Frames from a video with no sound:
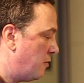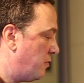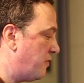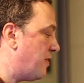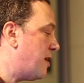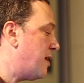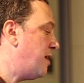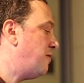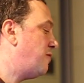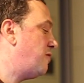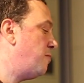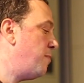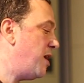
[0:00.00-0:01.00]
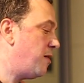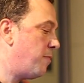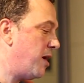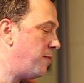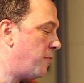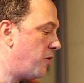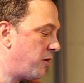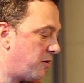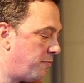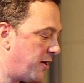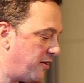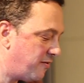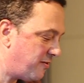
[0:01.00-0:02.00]
resigned to make my mark
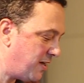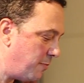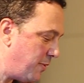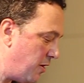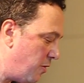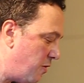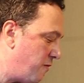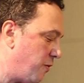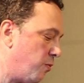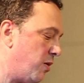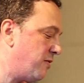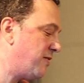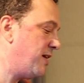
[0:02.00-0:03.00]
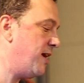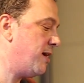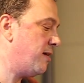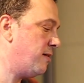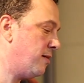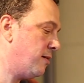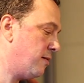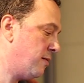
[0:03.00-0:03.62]
by skipping over once again,